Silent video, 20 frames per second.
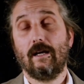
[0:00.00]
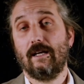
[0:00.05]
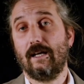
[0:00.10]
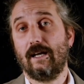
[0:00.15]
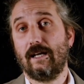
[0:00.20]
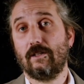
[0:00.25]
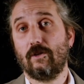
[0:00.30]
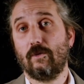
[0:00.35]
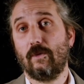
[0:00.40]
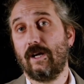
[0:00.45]

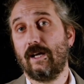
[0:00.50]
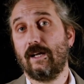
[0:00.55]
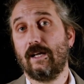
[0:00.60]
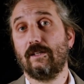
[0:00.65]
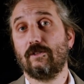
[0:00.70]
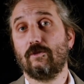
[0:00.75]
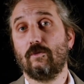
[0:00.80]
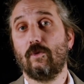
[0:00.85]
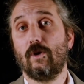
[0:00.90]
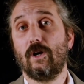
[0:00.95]
as well
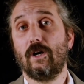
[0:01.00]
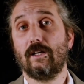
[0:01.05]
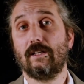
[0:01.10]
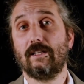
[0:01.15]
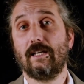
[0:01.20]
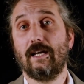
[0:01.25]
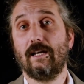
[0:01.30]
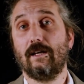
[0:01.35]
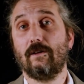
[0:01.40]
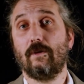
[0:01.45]
as raw
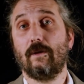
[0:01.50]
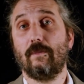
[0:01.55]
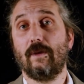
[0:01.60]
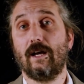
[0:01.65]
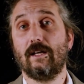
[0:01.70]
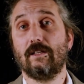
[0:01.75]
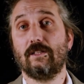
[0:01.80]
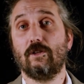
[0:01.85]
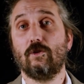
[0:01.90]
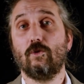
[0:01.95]
data
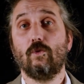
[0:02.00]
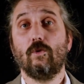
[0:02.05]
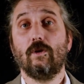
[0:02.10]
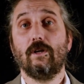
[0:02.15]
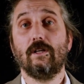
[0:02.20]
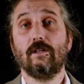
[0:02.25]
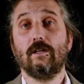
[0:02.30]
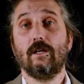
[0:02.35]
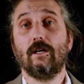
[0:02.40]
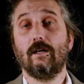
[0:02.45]

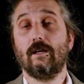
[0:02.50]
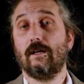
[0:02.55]
repositories,